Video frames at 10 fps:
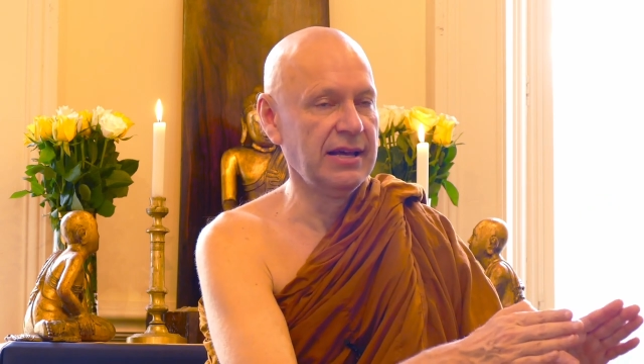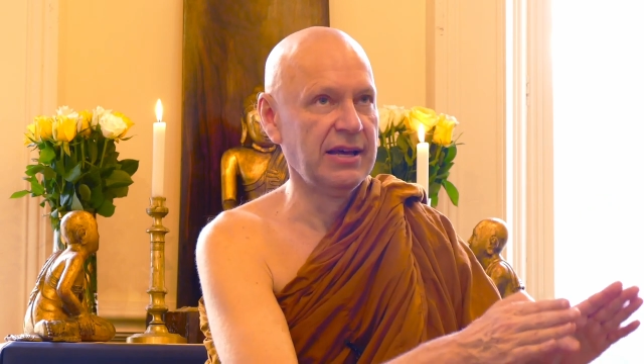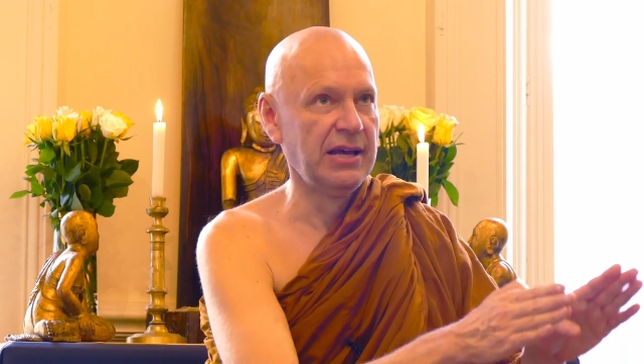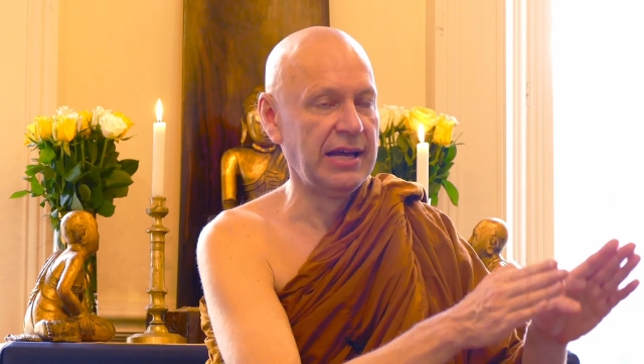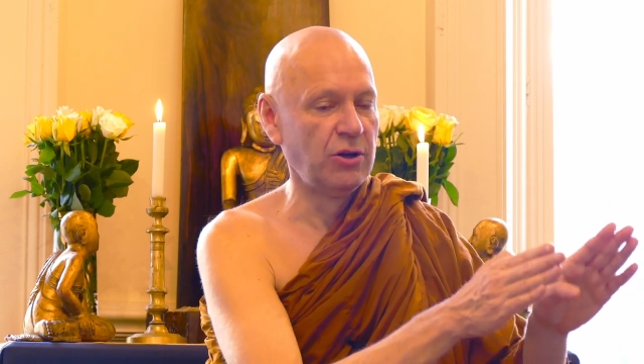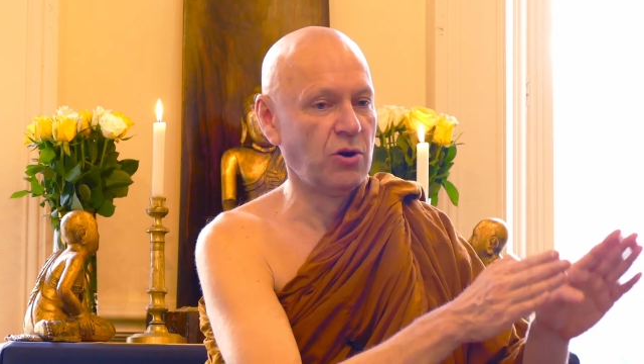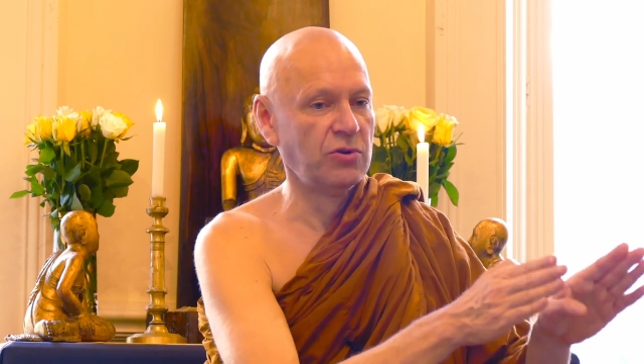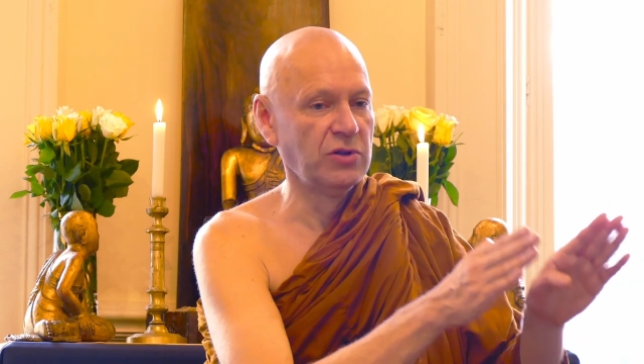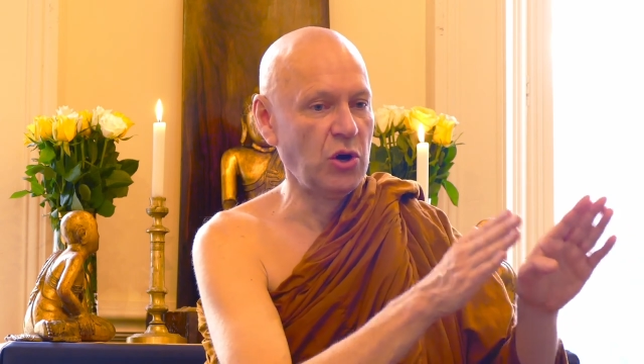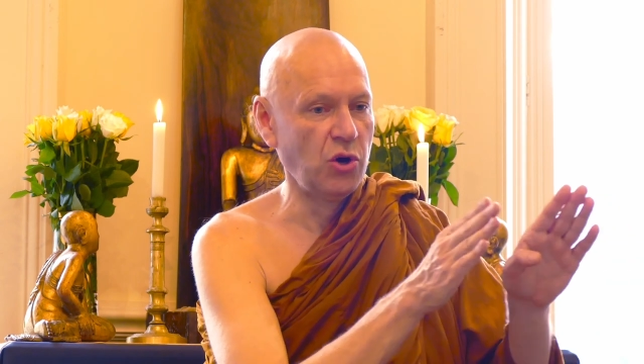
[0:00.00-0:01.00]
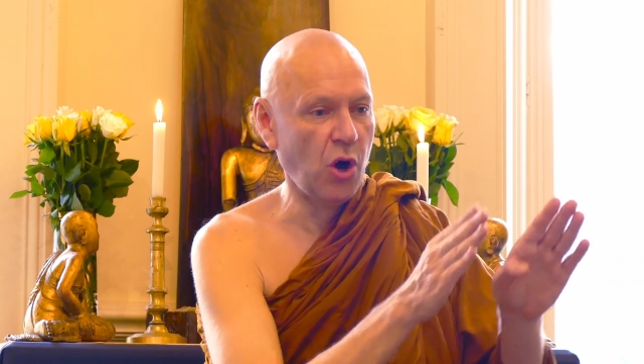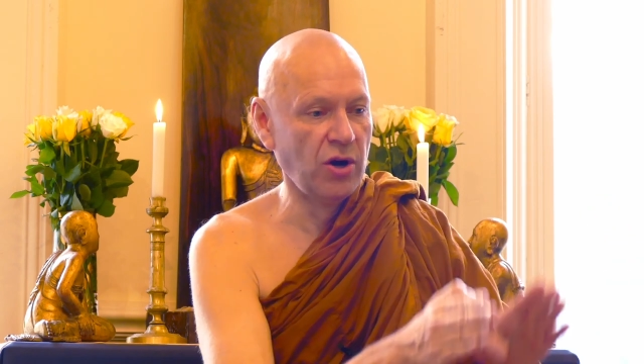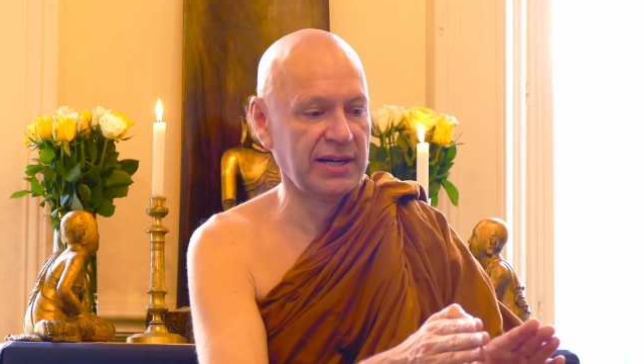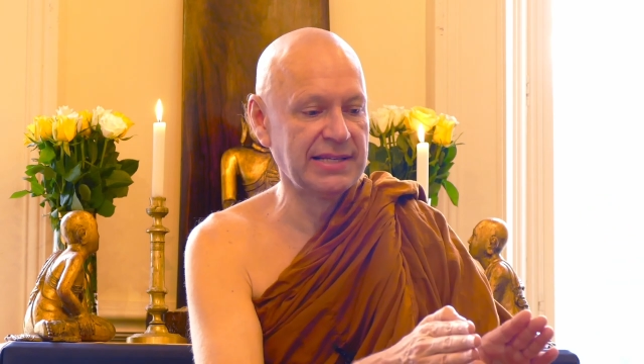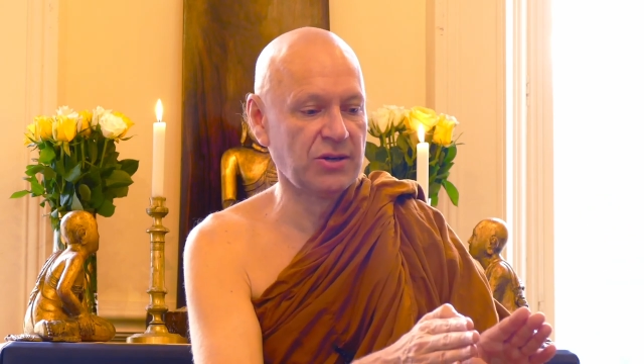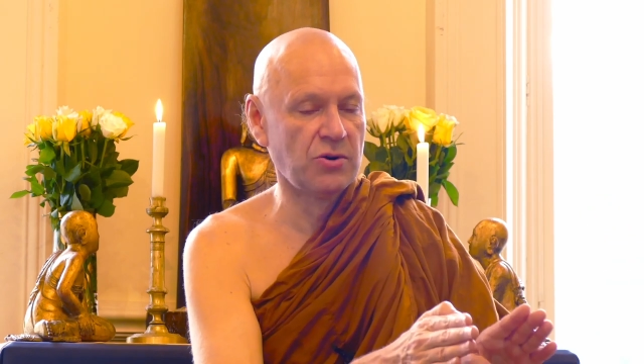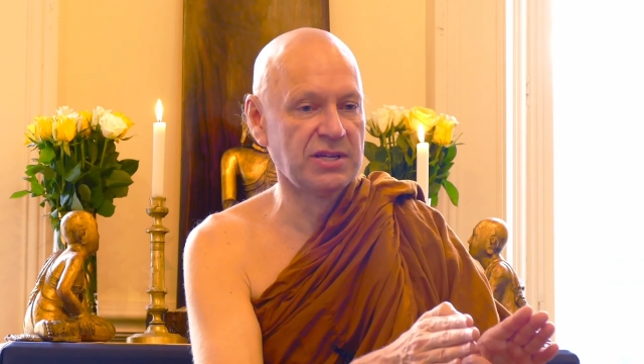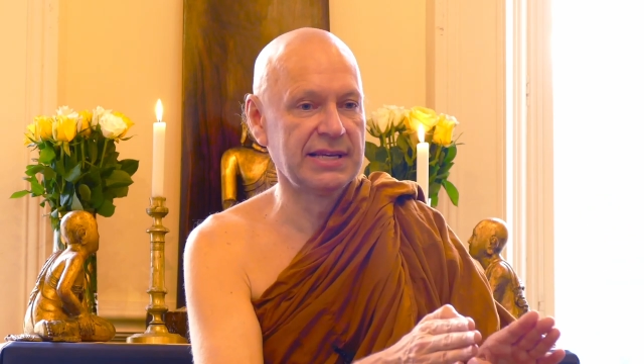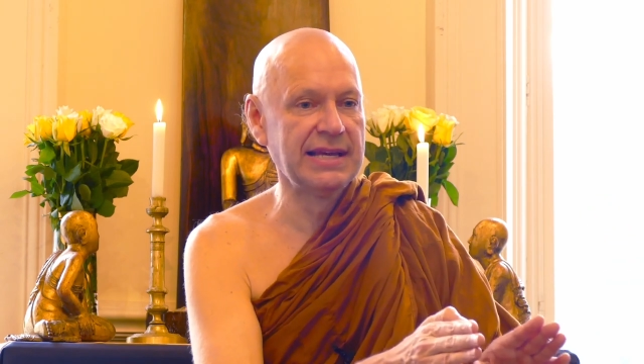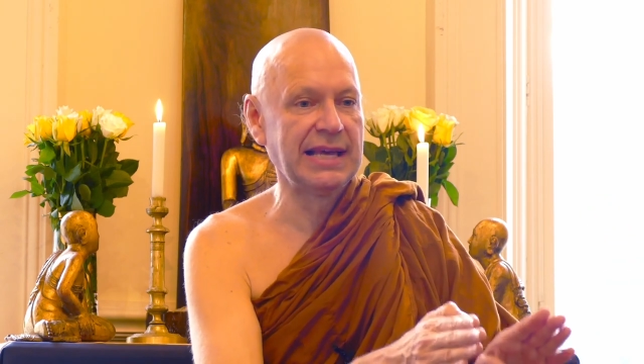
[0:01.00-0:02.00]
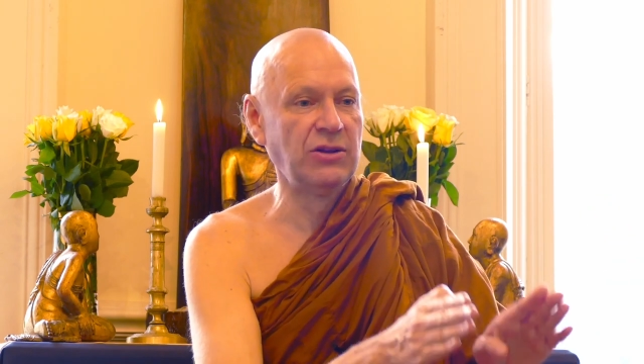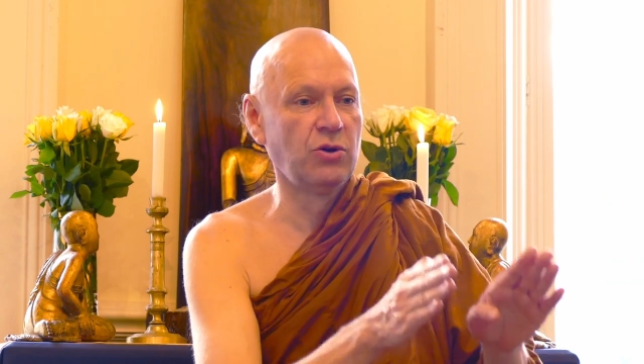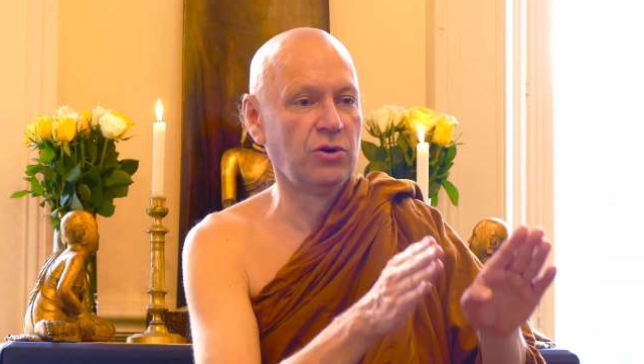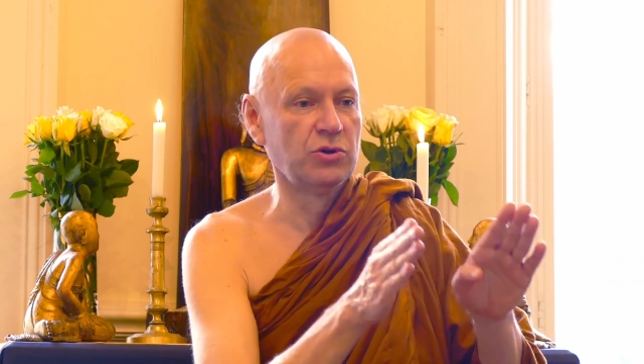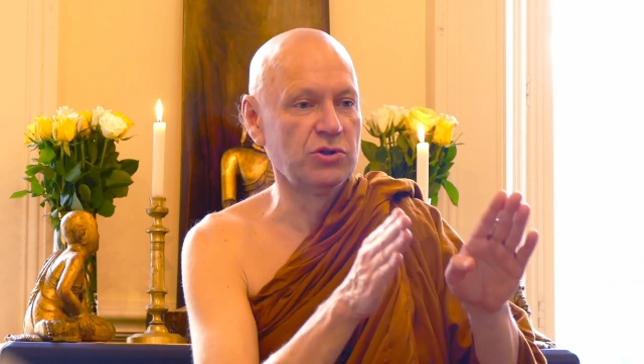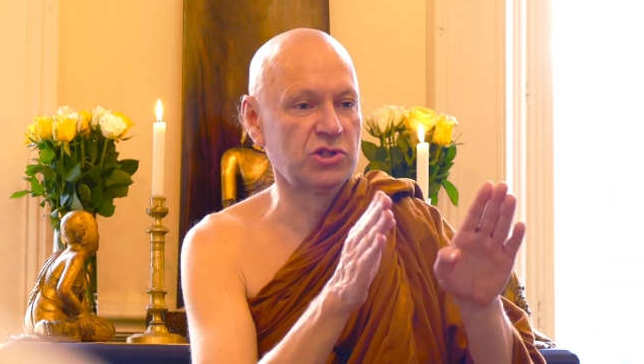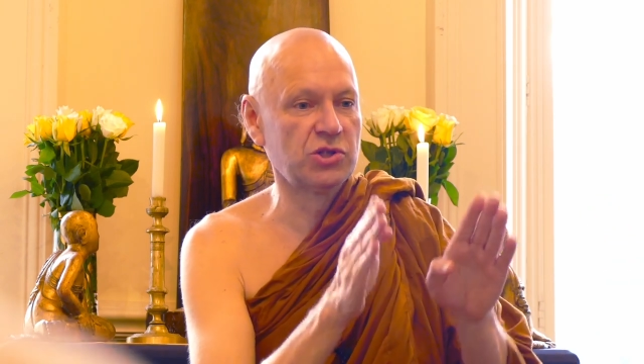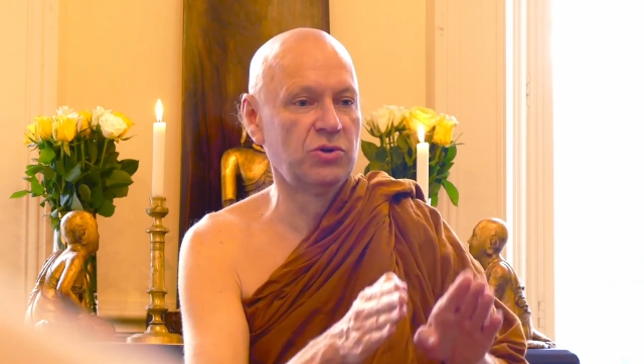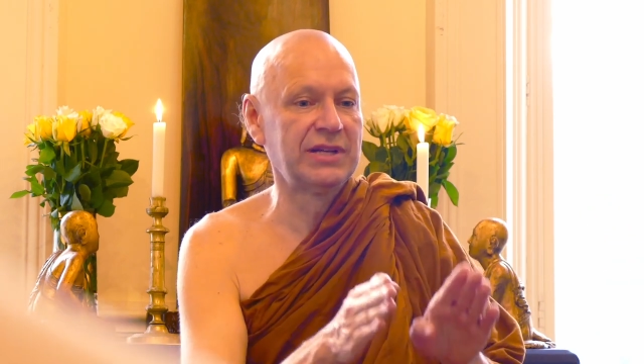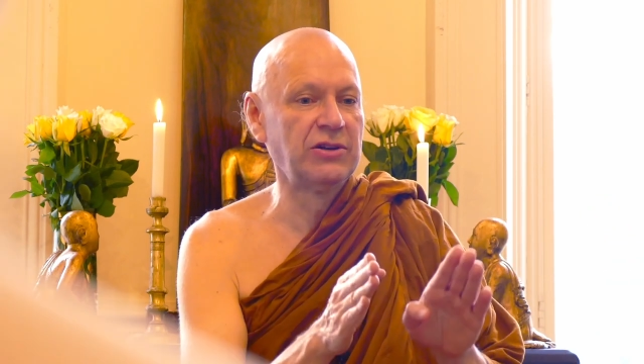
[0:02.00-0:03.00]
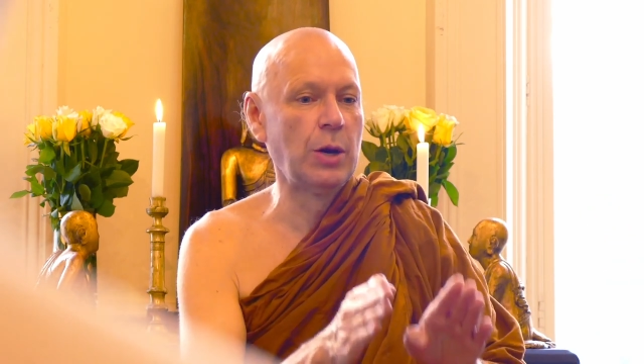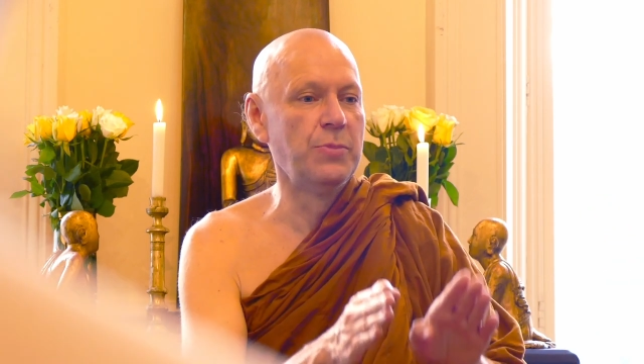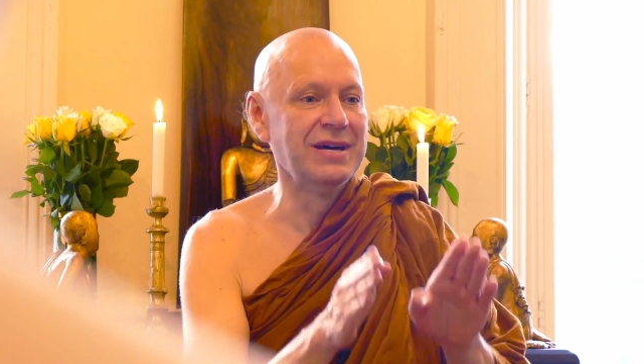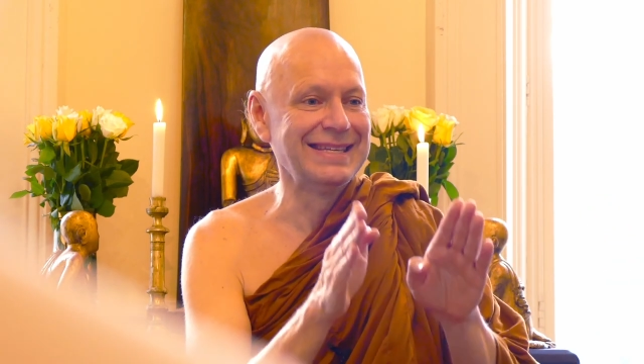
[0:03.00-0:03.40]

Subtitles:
and you go to the long discourses, and you go to sutta number